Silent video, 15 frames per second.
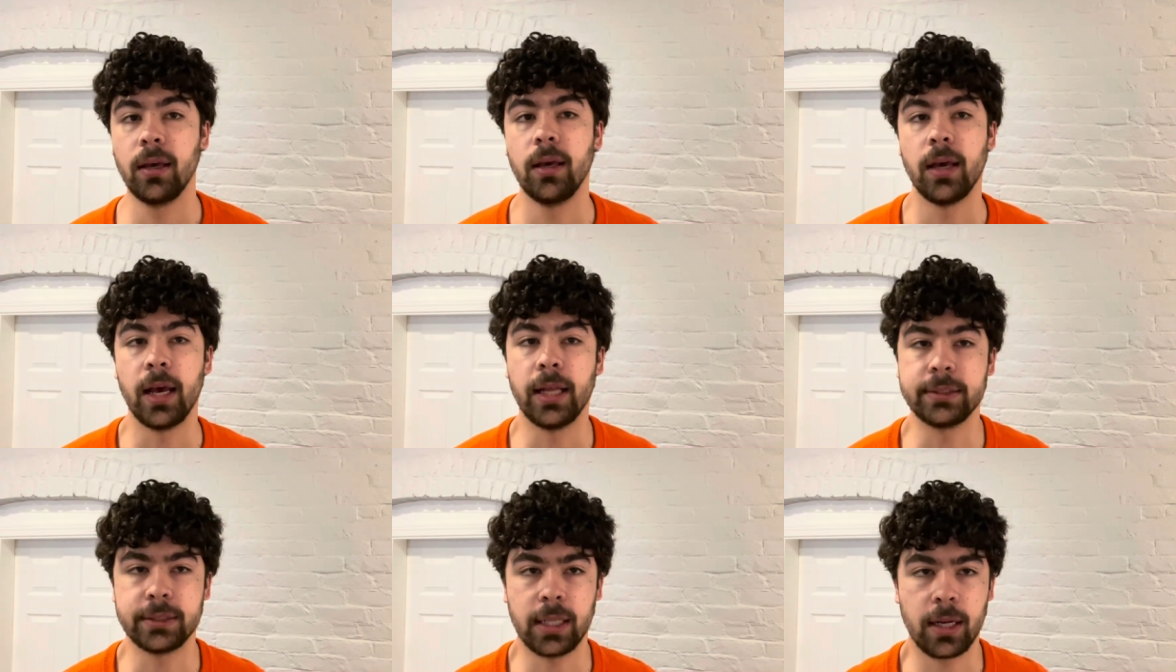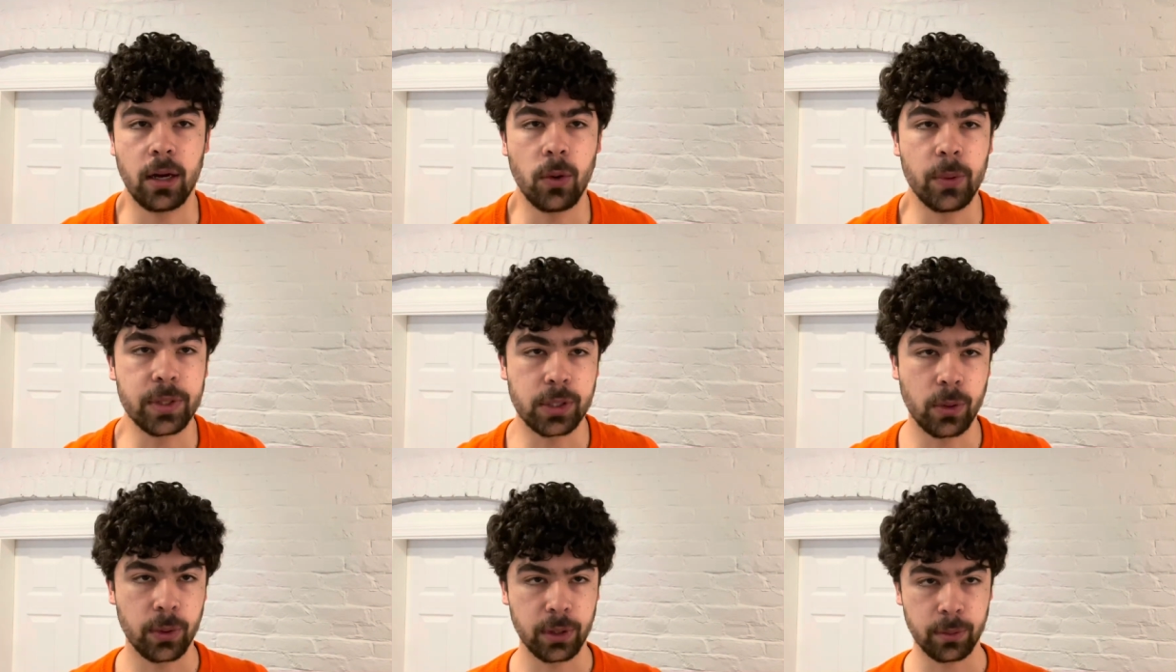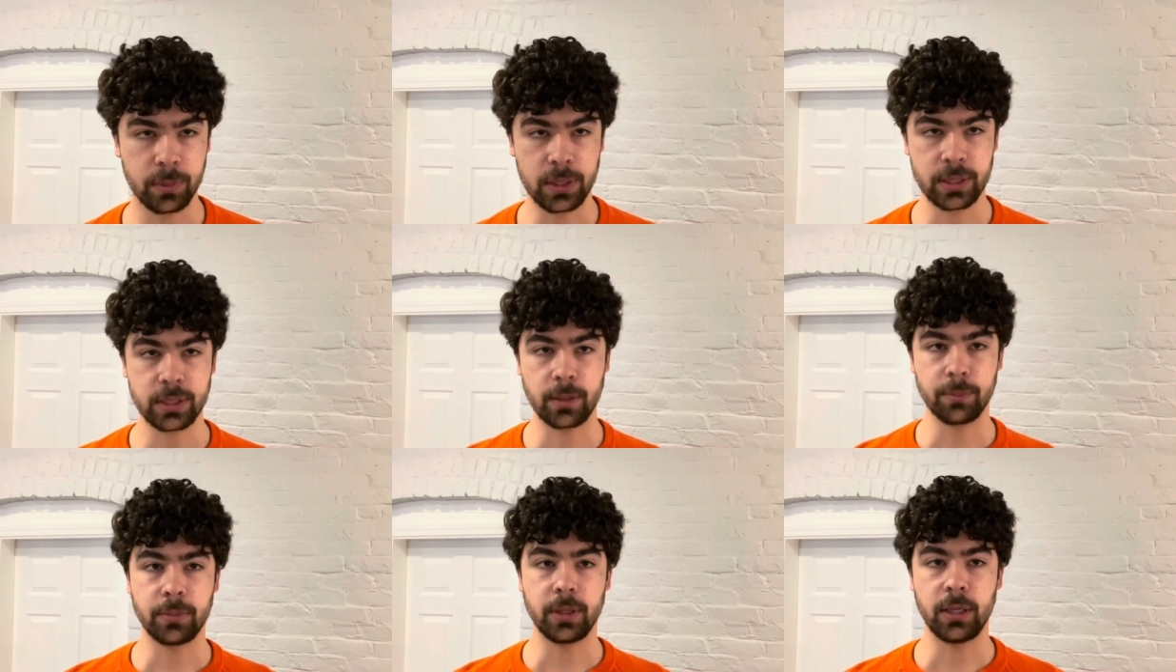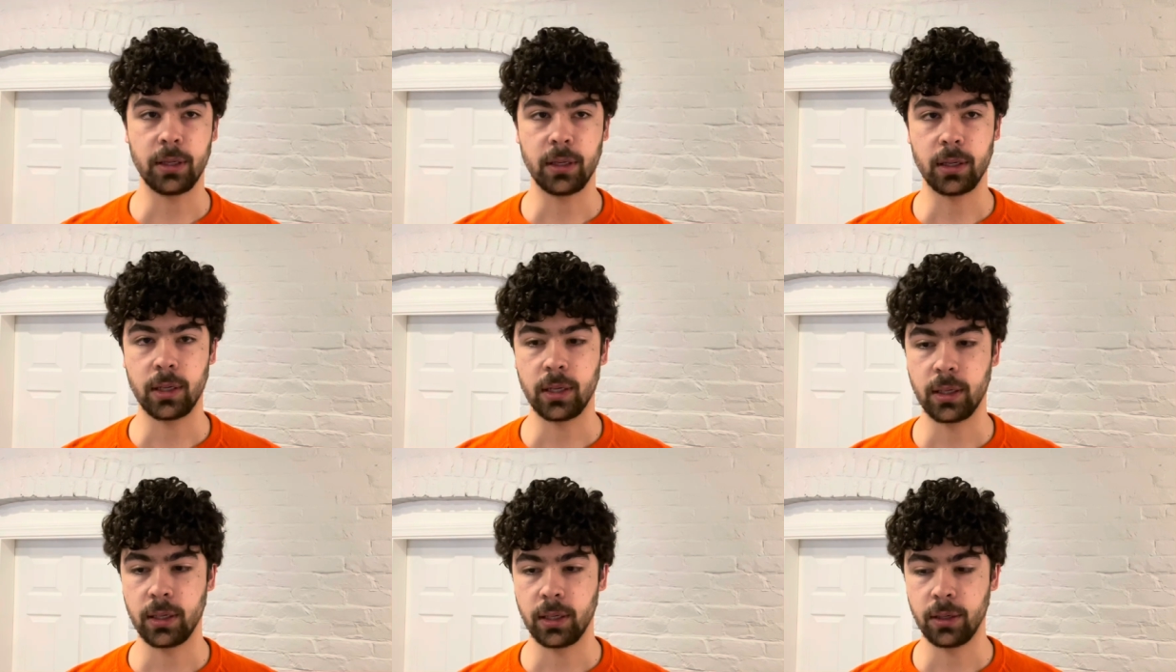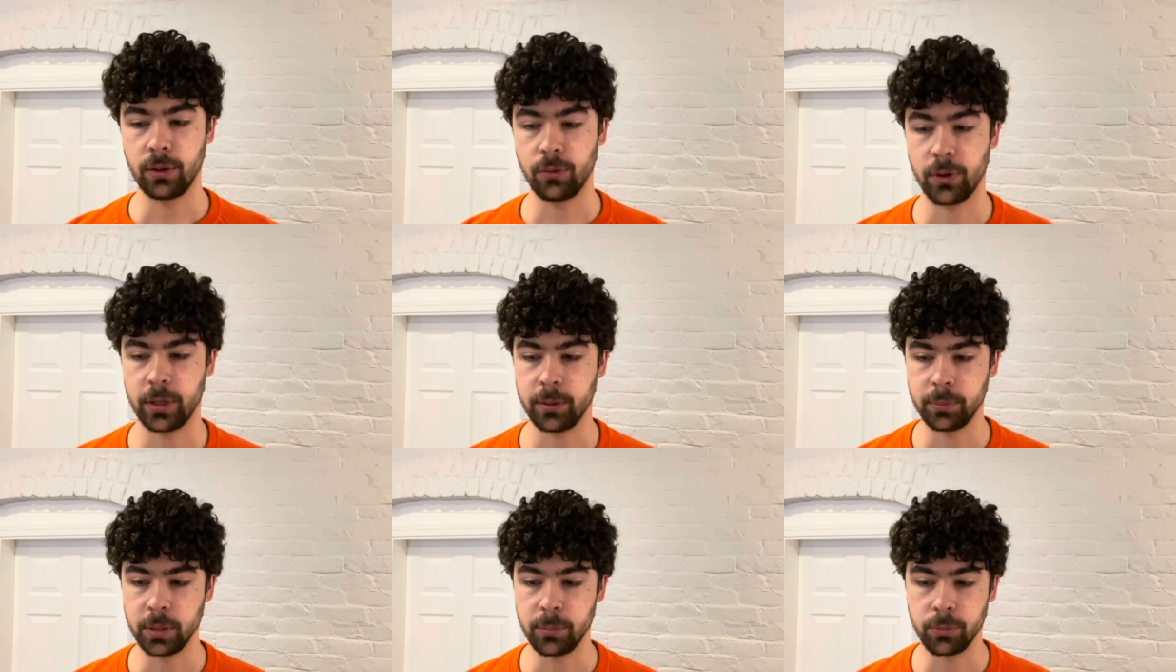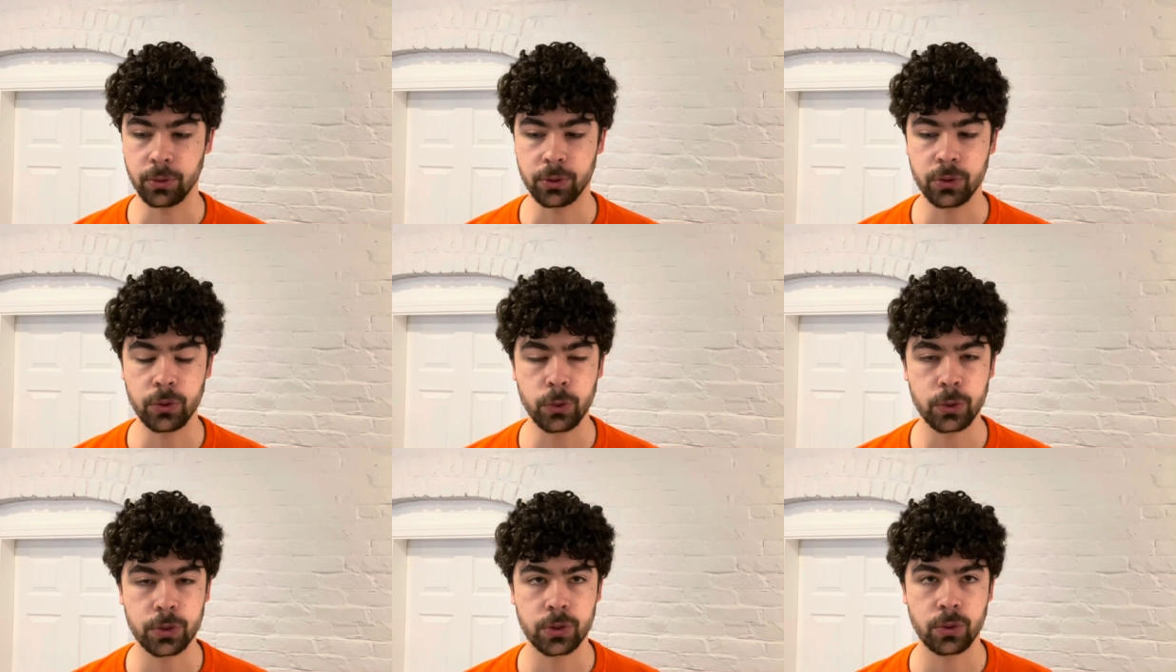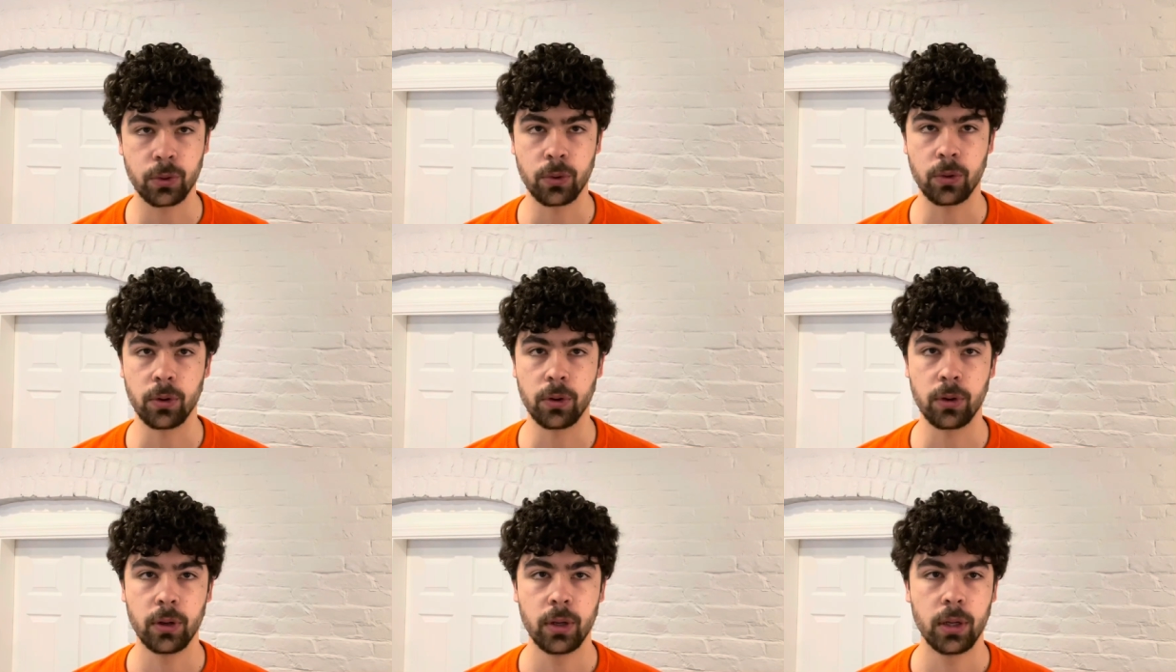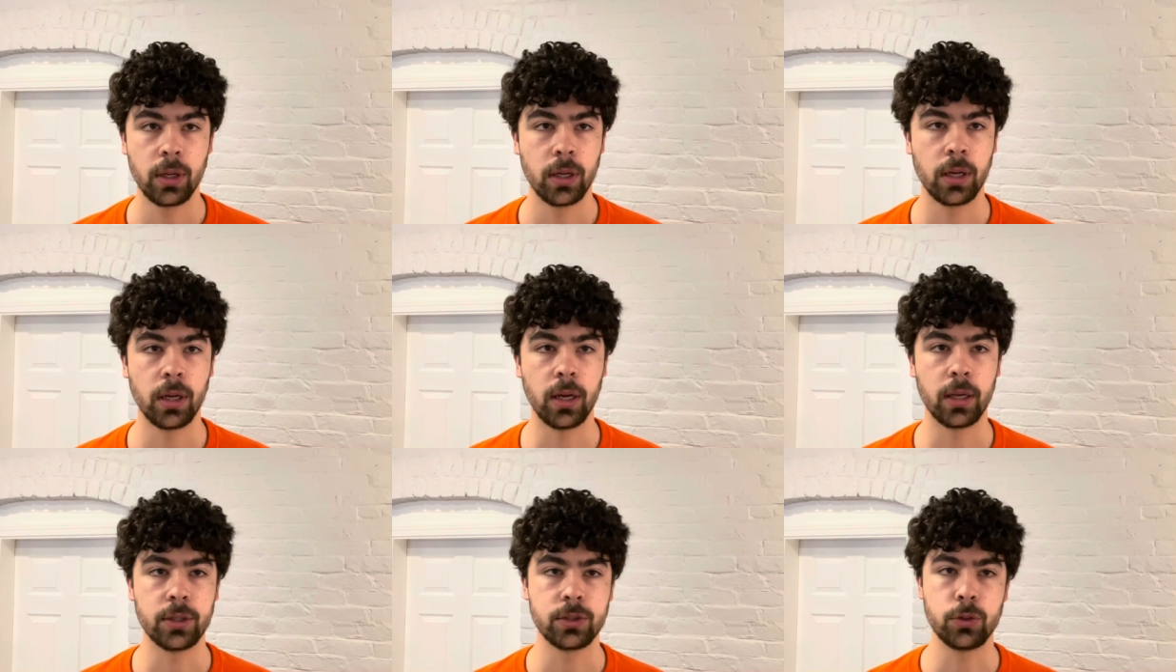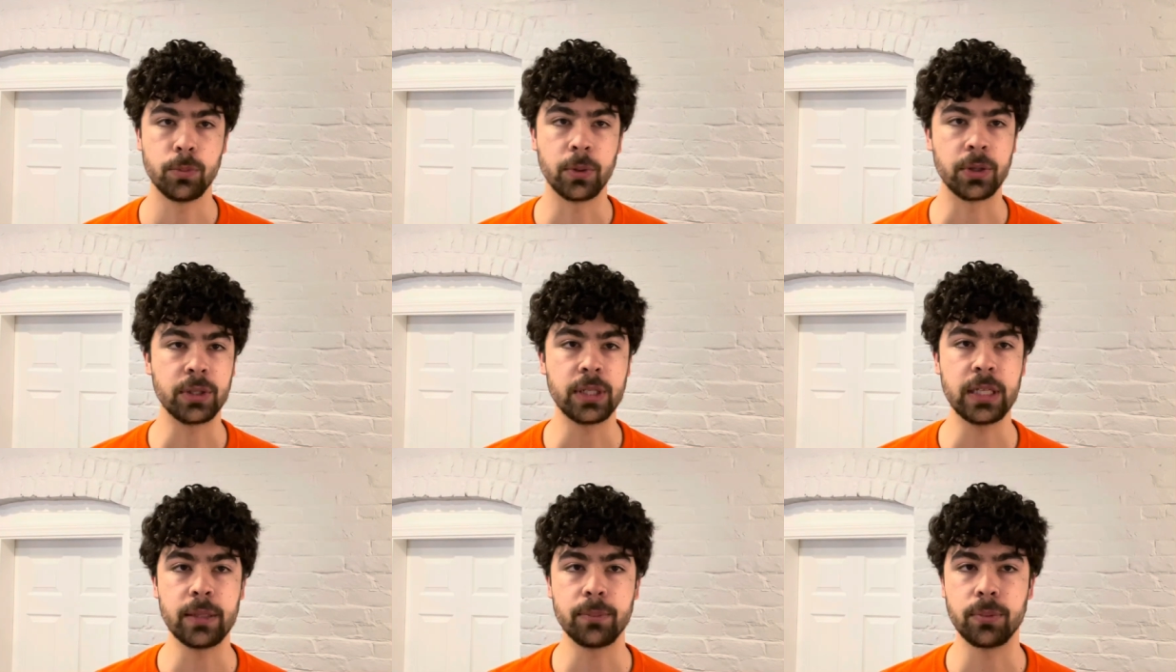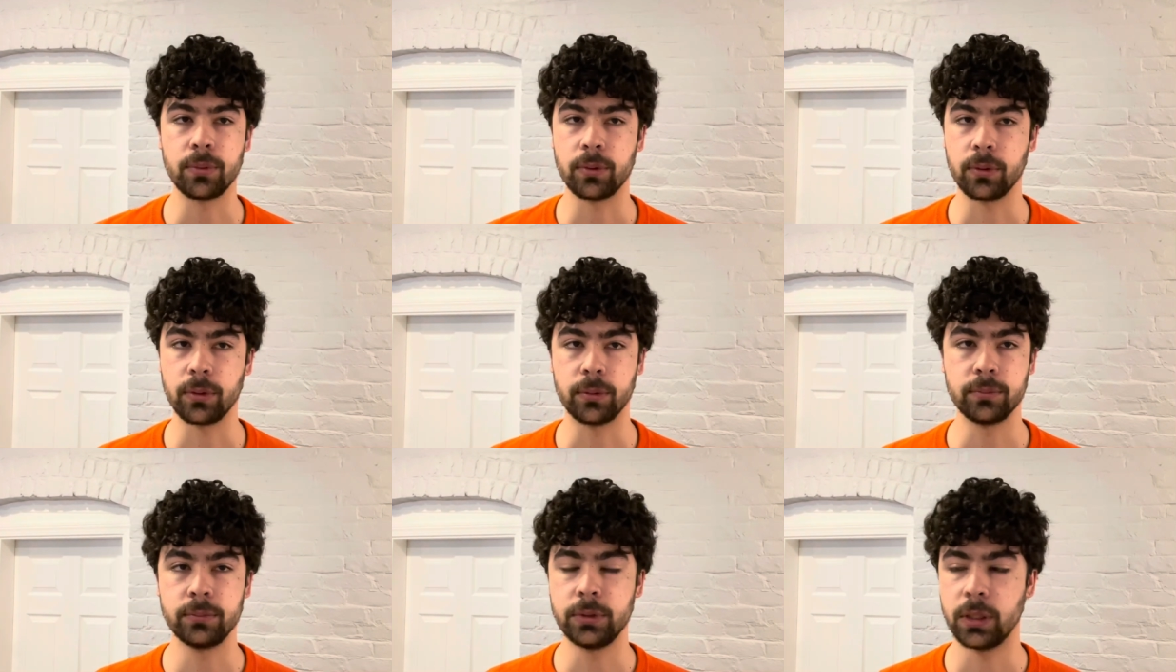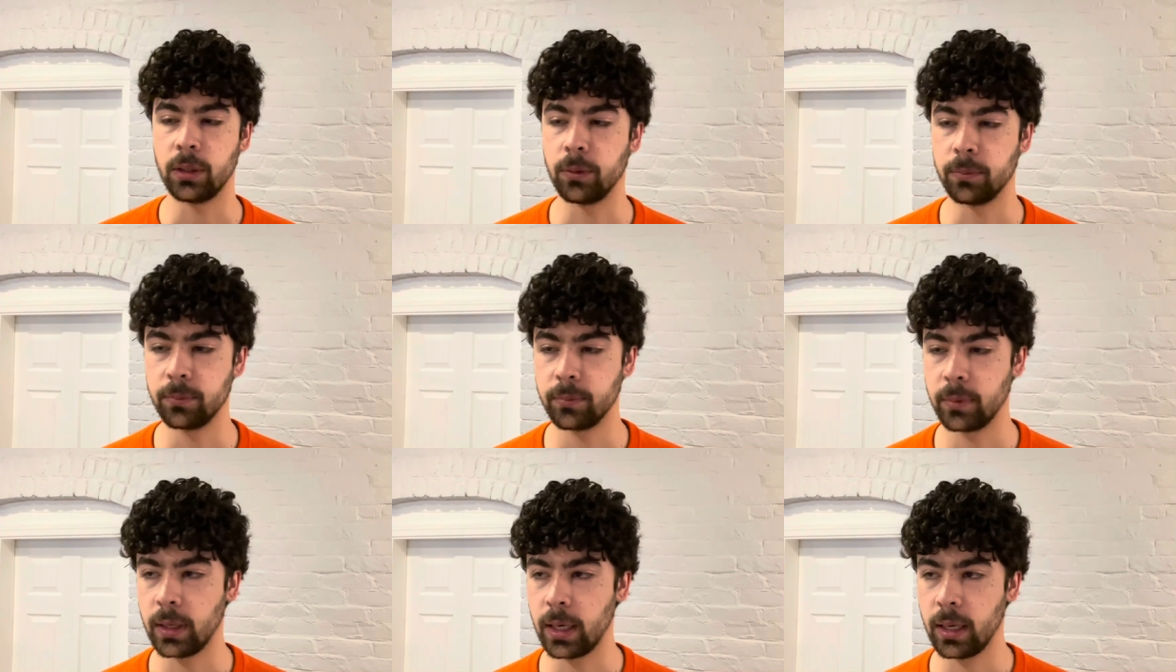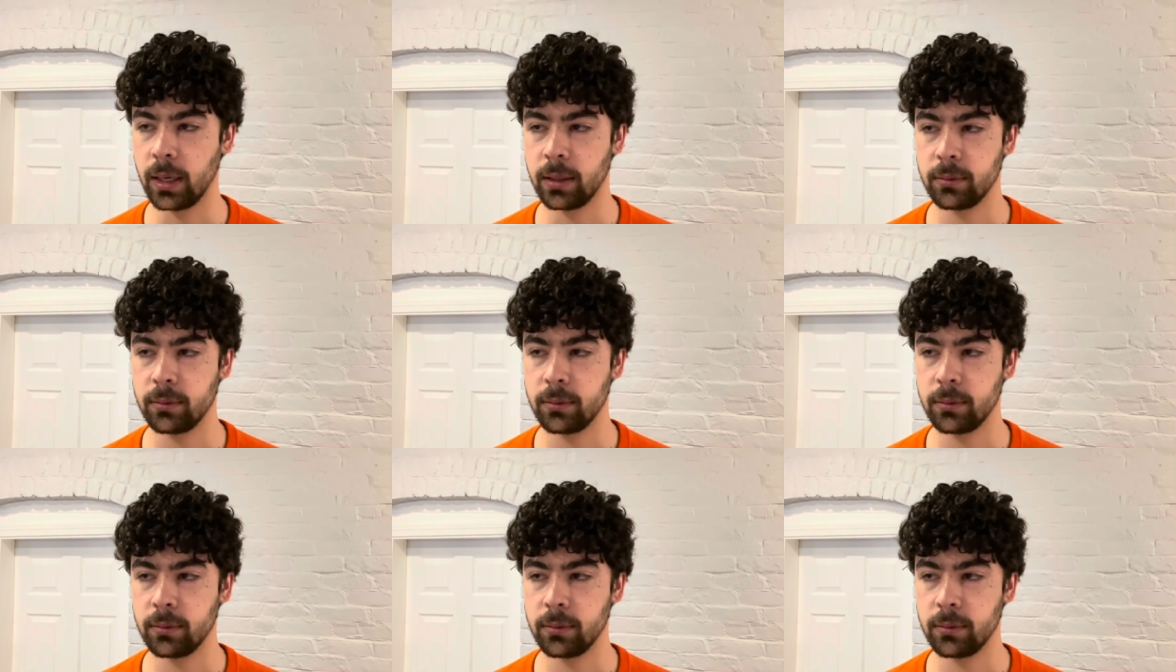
It's not always going to be something uh, incredibly produced or uh, super deep or, you know, eh,